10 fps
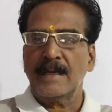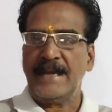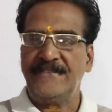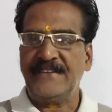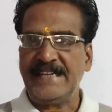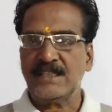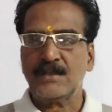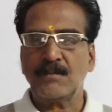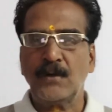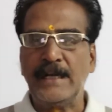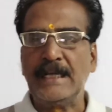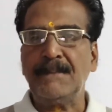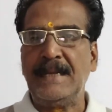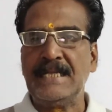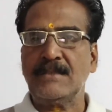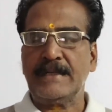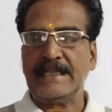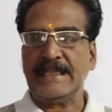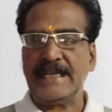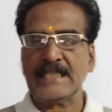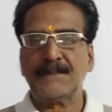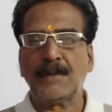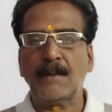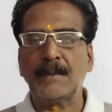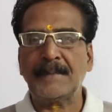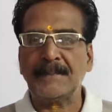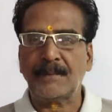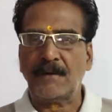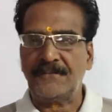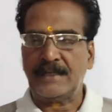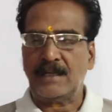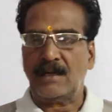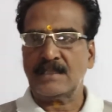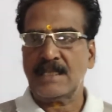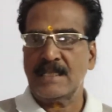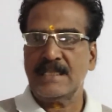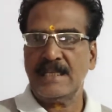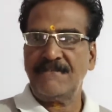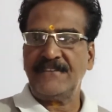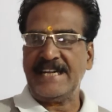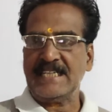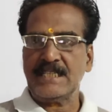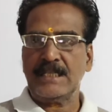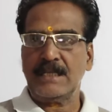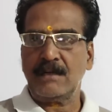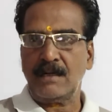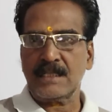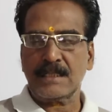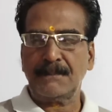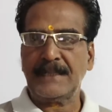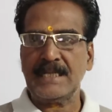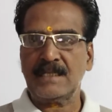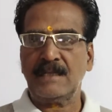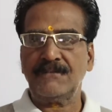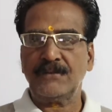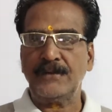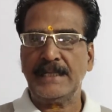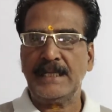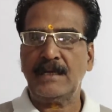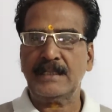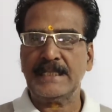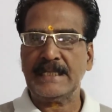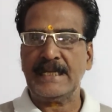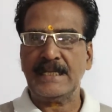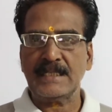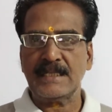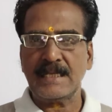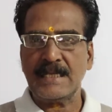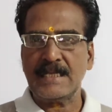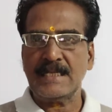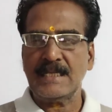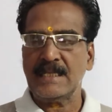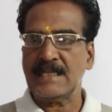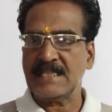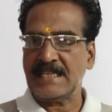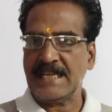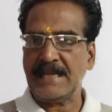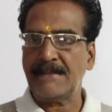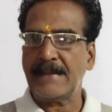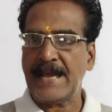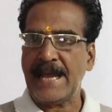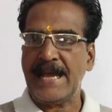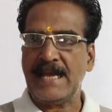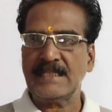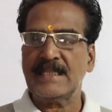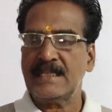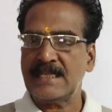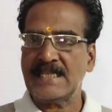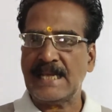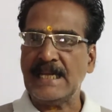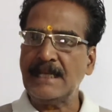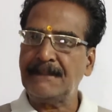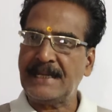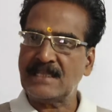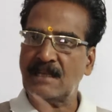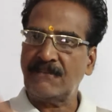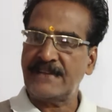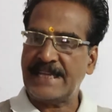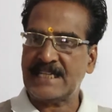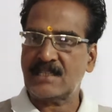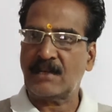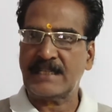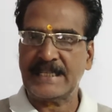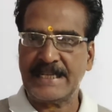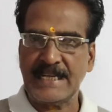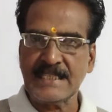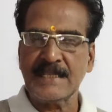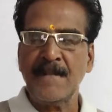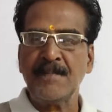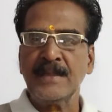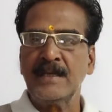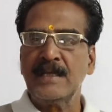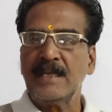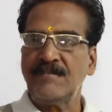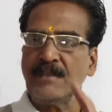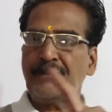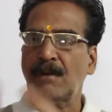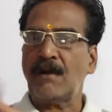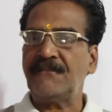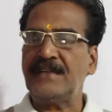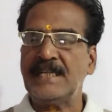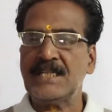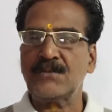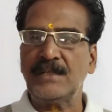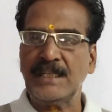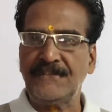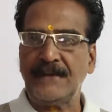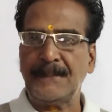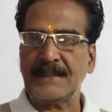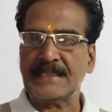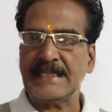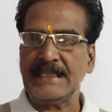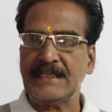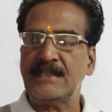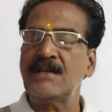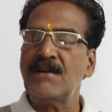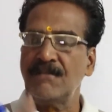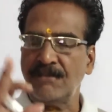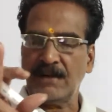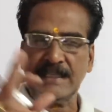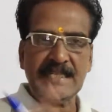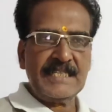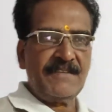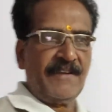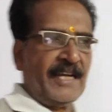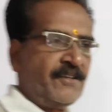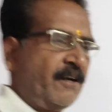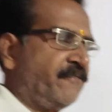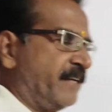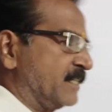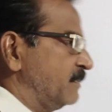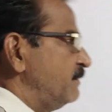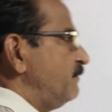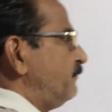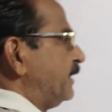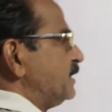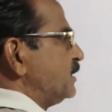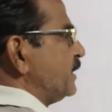Hi friends, good morning. Please look at the next problem in profit and loss. See friends, the cost price of 20 articles is the same as the selling price of X articles. If the profit is 25%, what is the value of X? Friends,